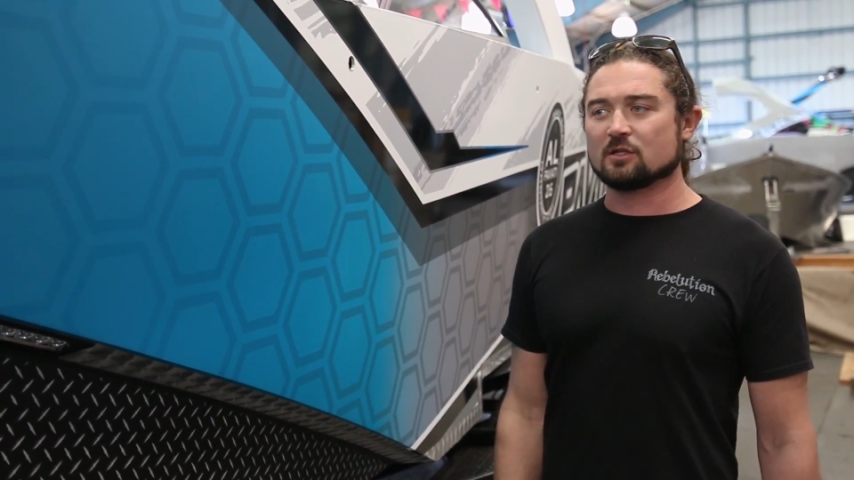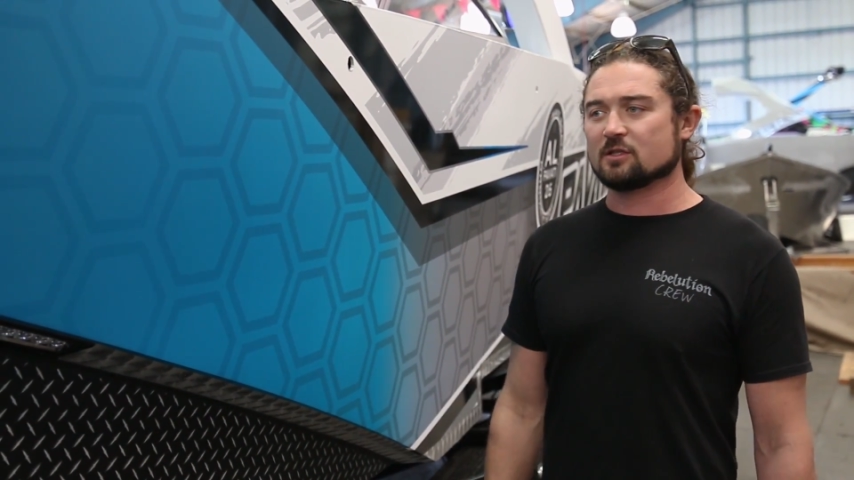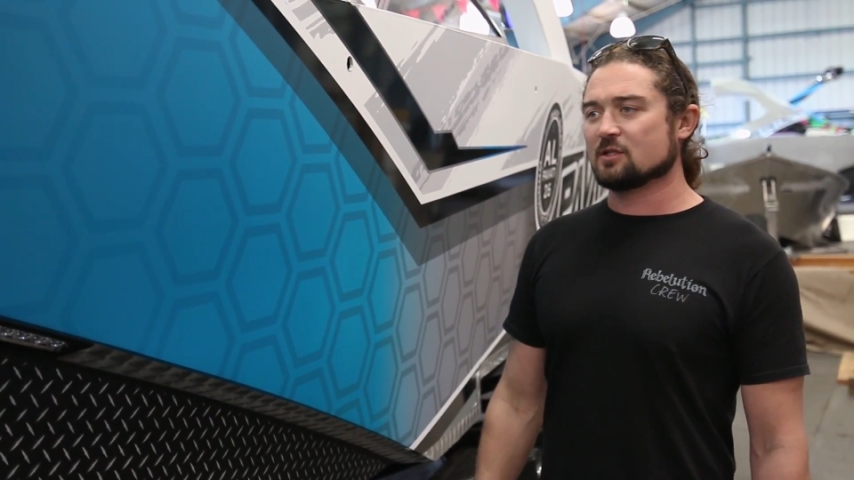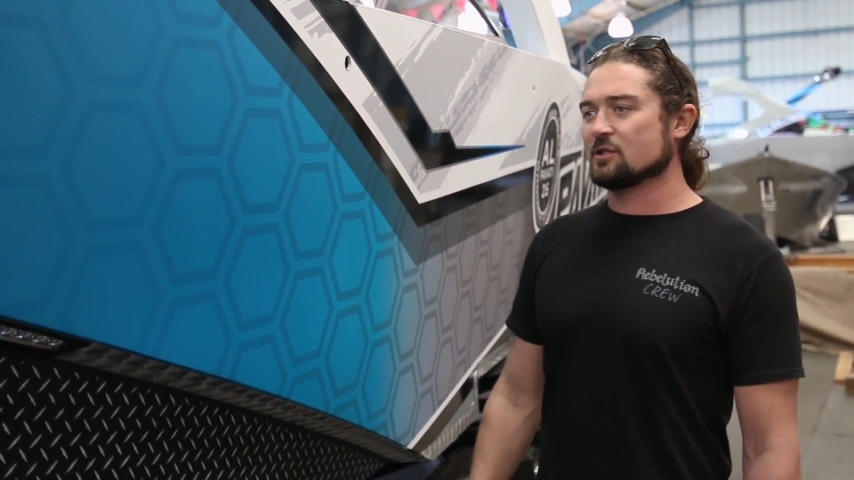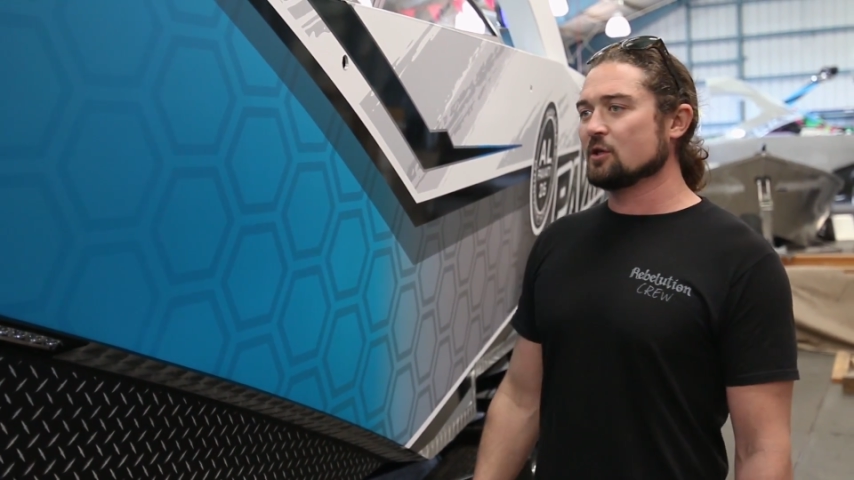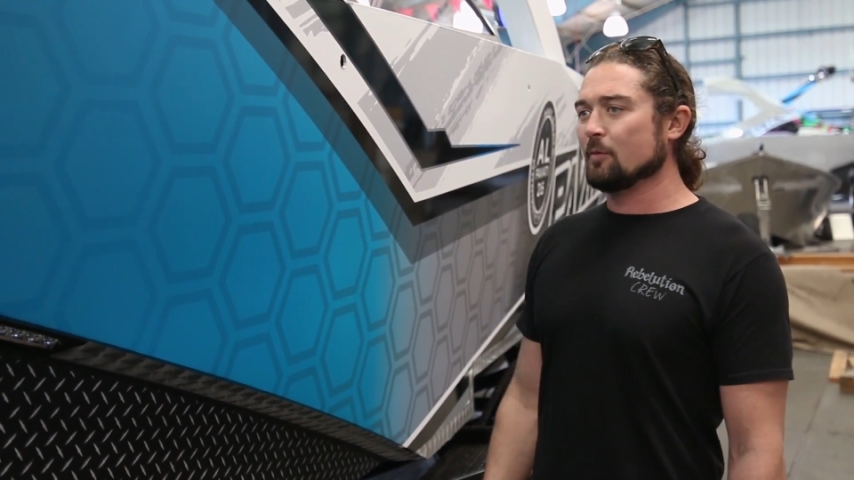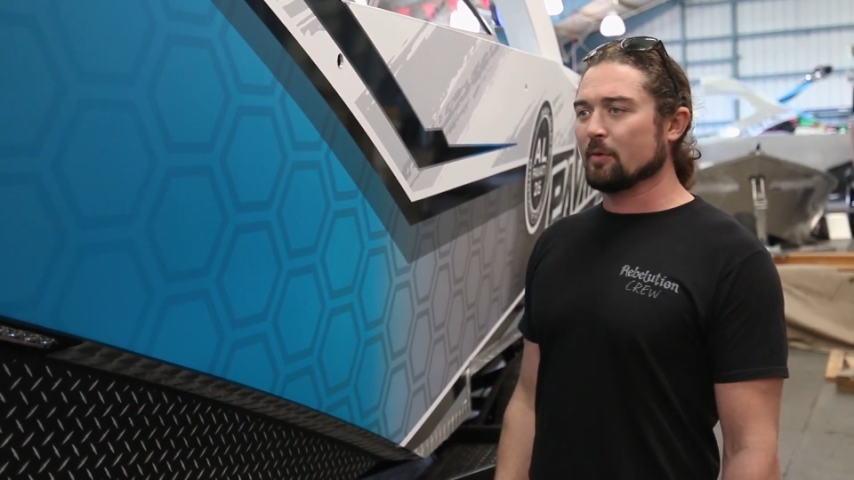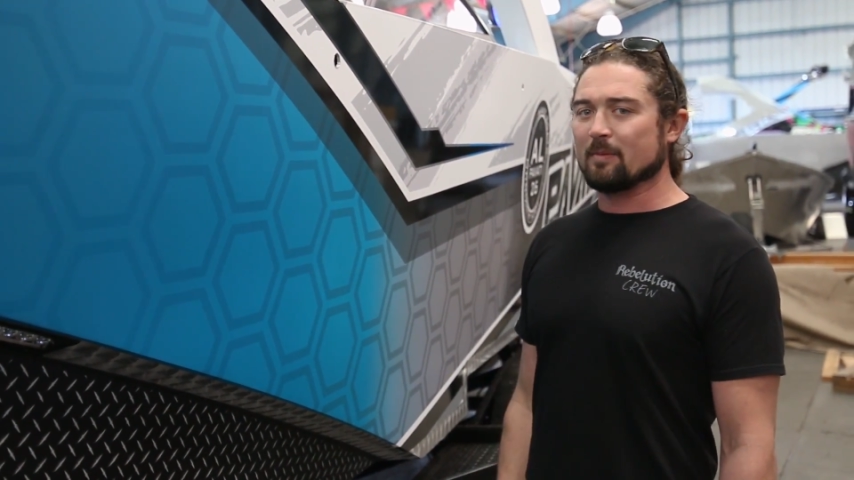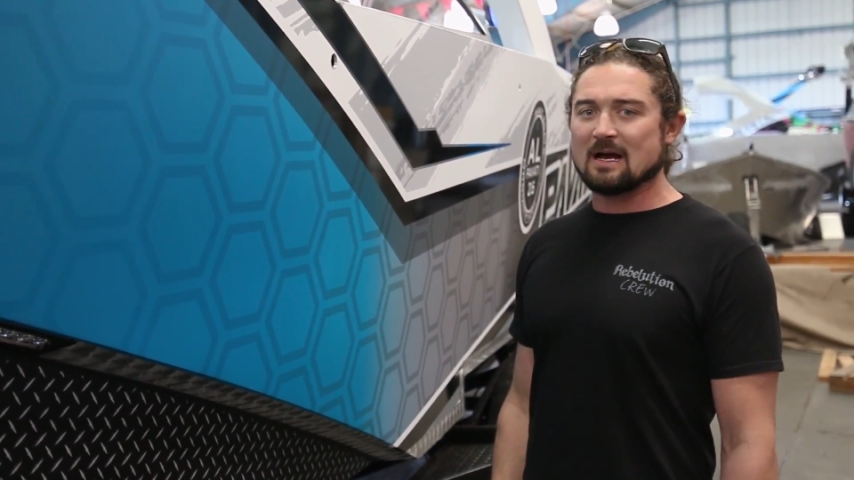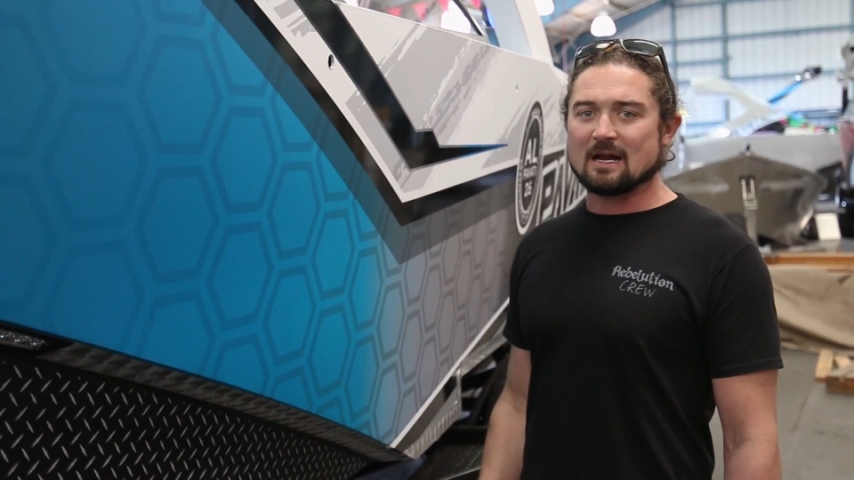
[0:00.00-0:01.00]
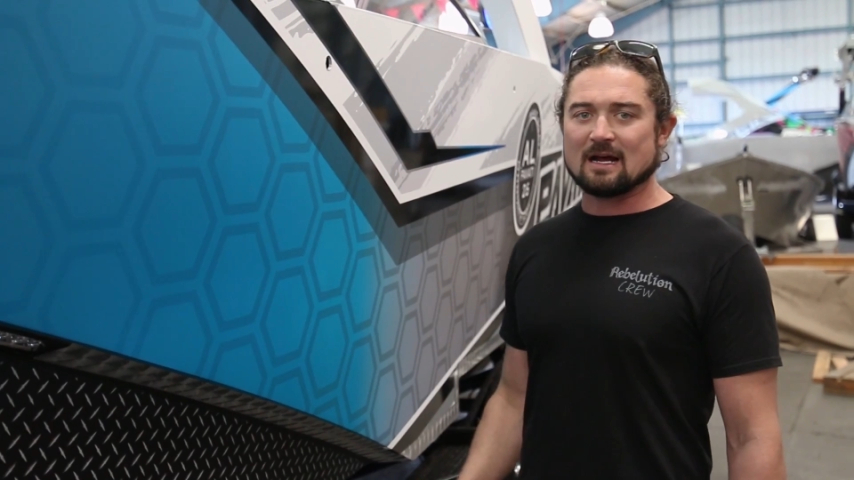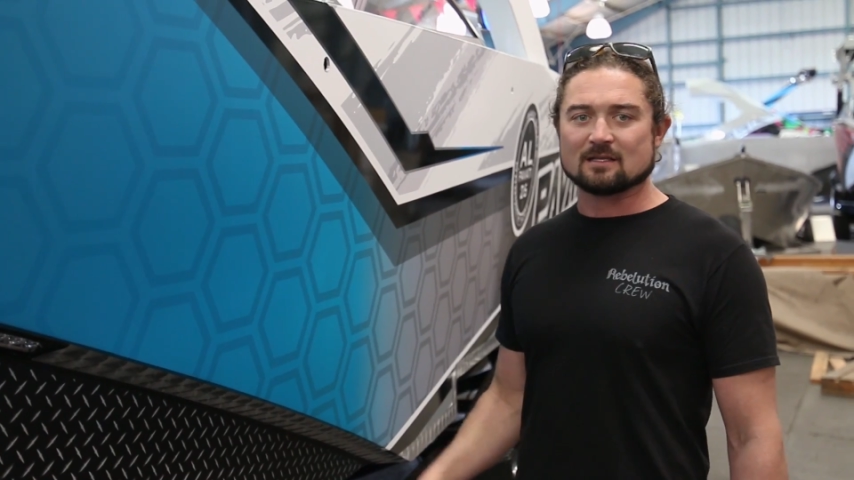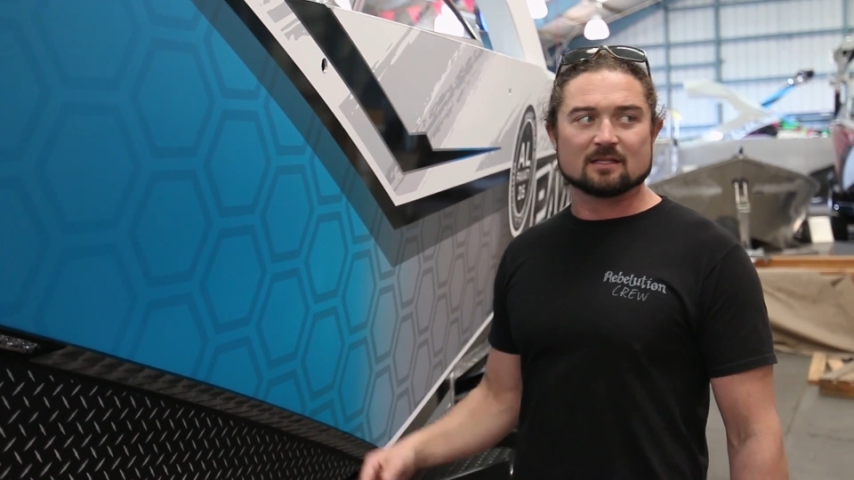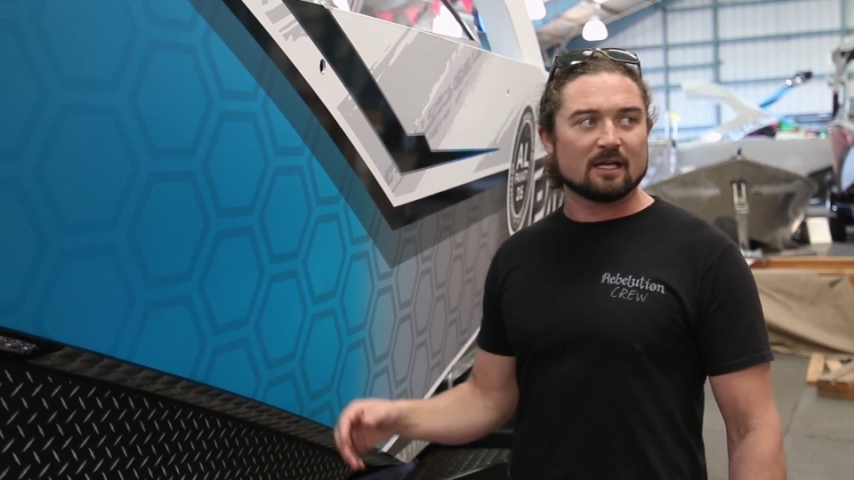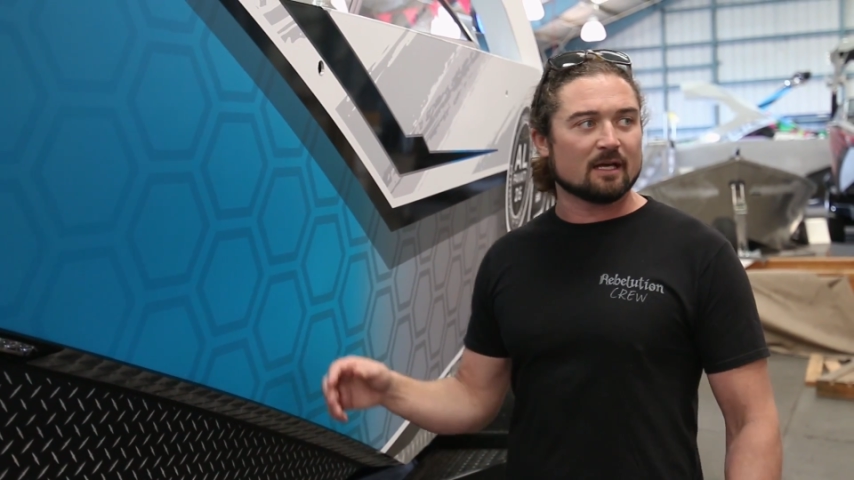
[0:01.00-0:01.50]
super
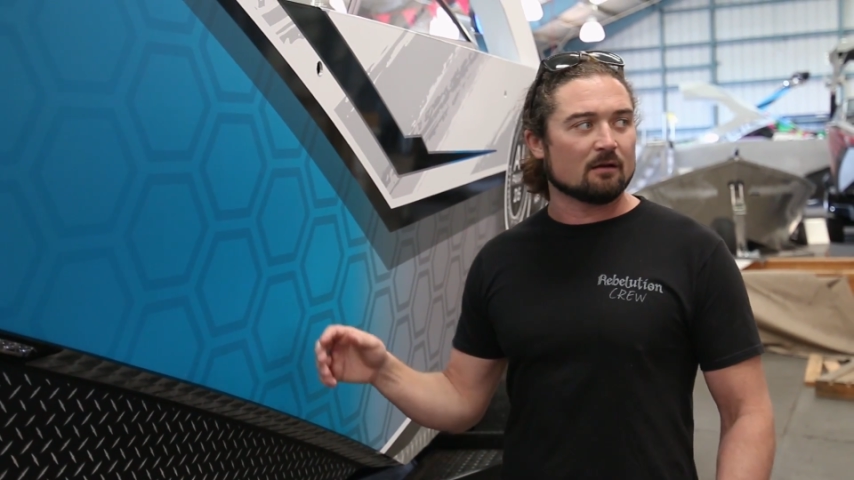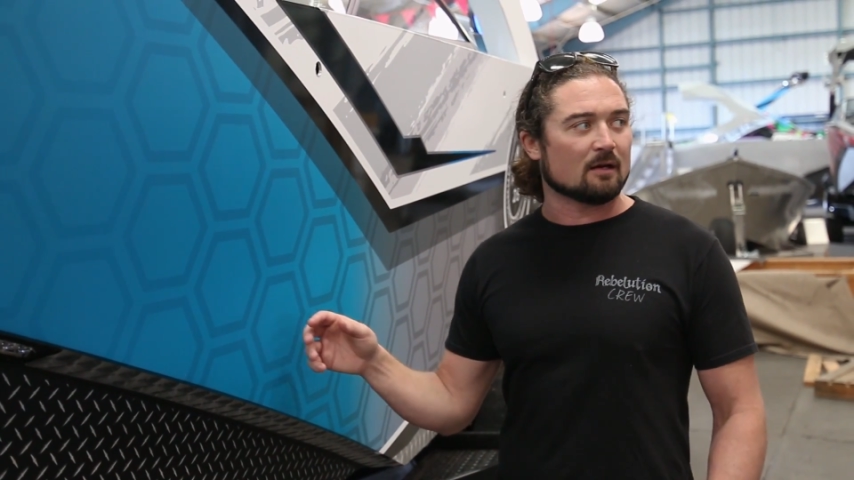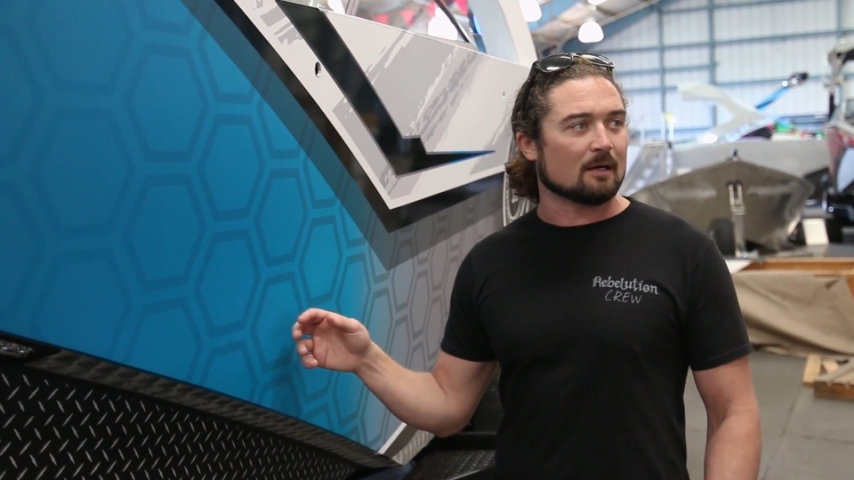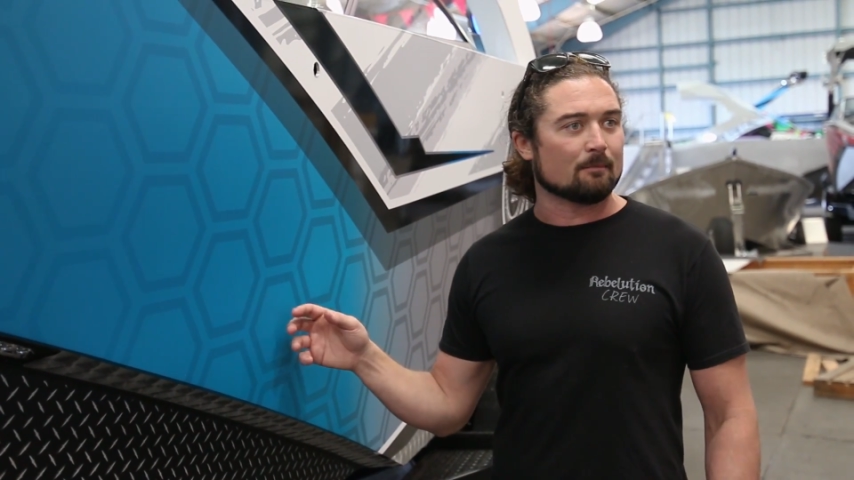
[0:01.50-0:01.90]
badass, and